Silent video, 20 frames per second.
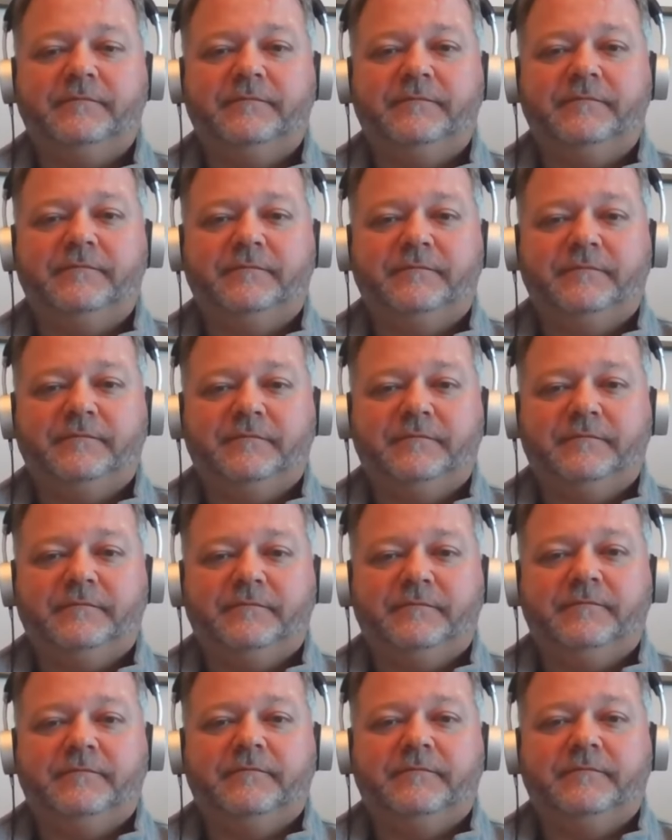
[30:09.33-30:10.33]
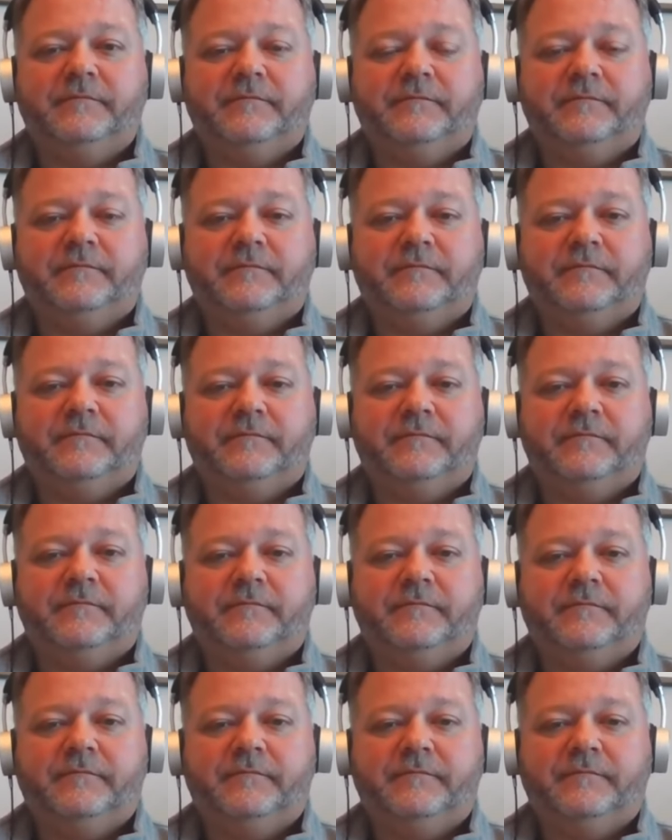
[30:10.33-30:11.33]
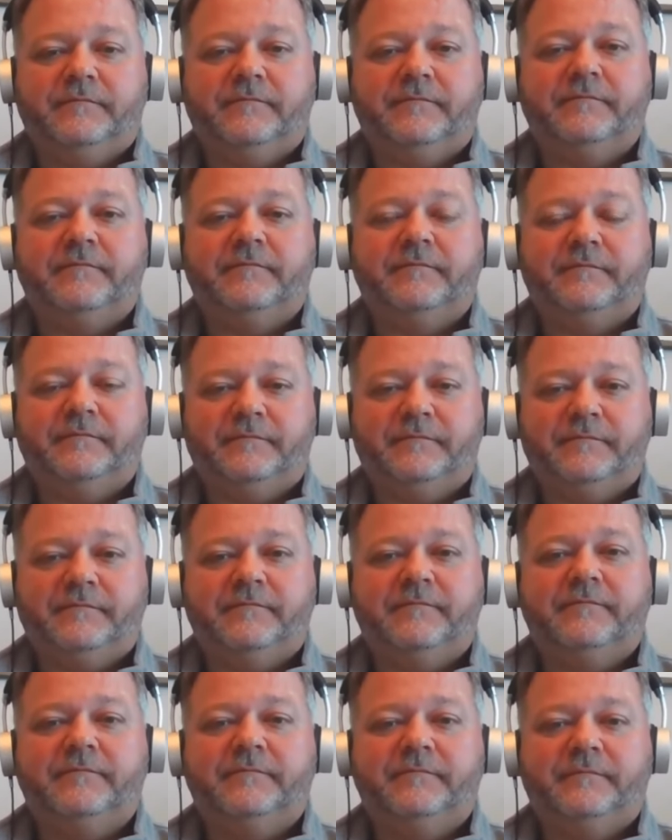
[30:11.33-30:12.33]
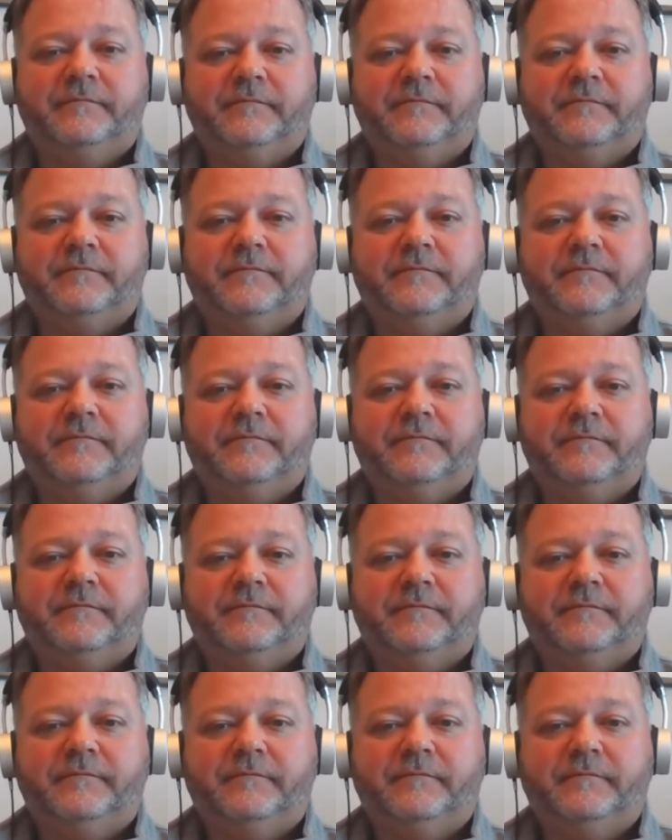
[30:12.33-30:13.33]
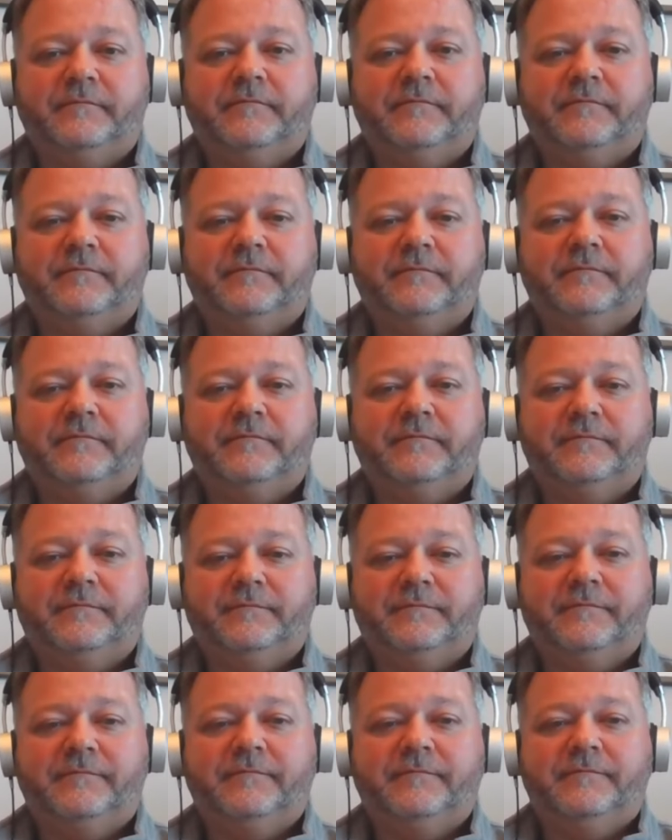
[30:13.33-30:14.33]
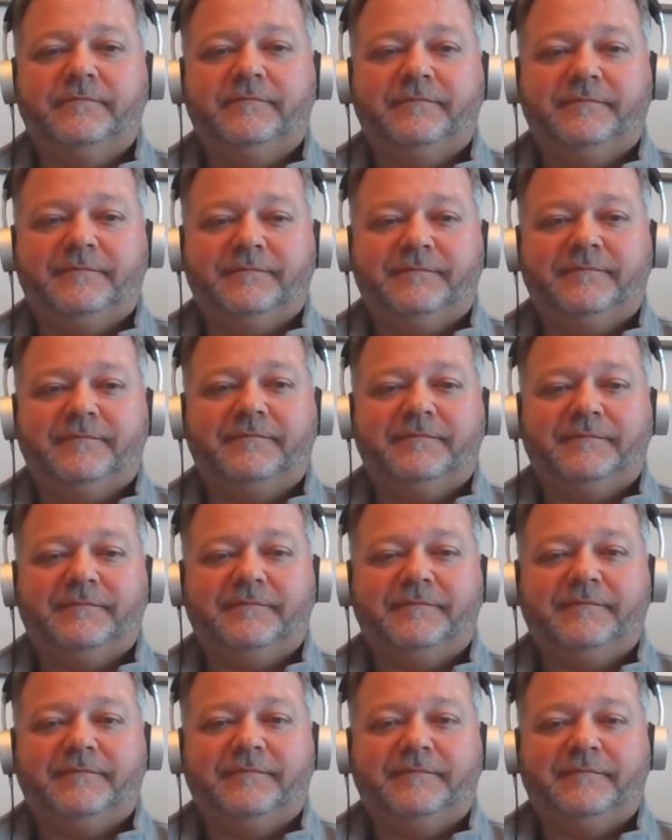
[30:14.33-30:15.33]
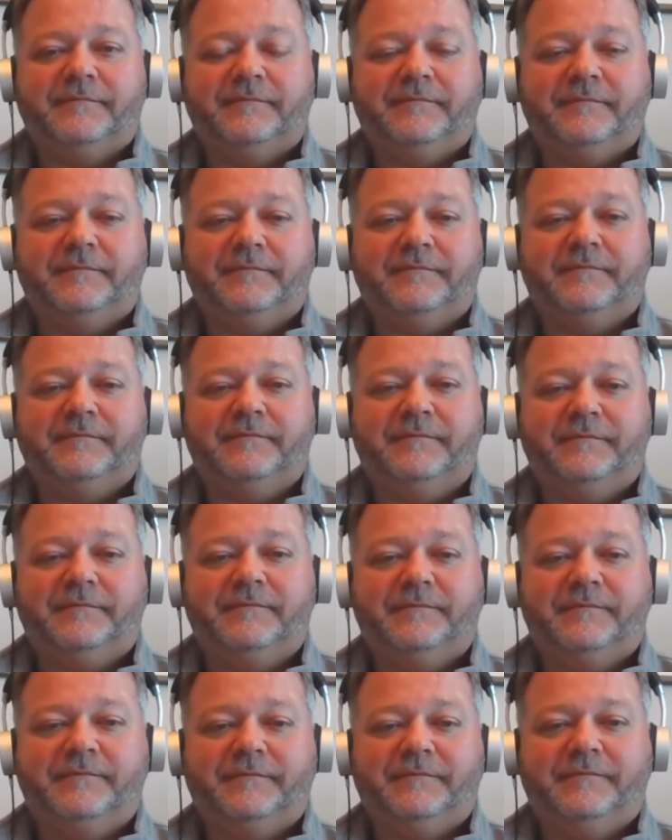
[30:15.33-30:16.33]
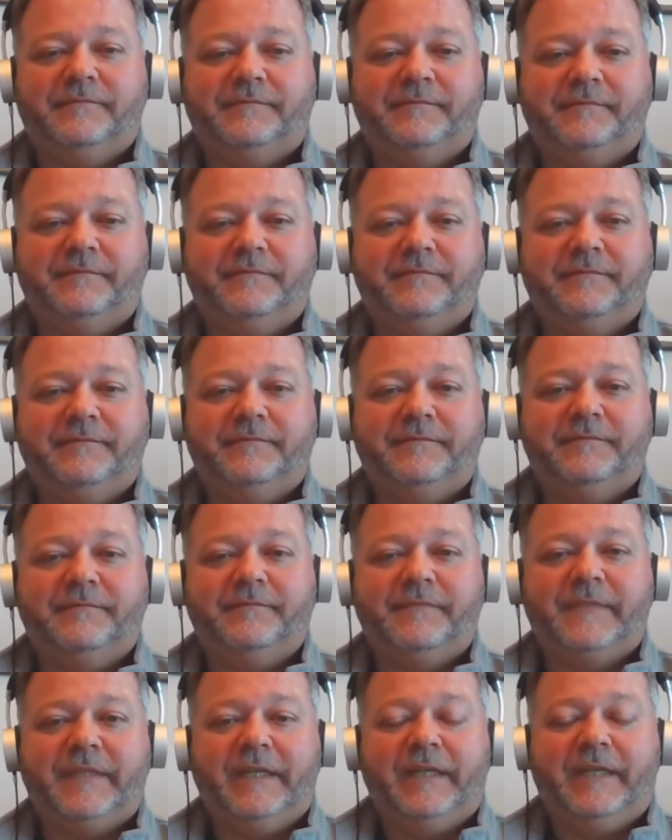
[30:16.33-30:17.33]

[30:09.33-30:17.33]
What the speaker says: This person isn't speaking.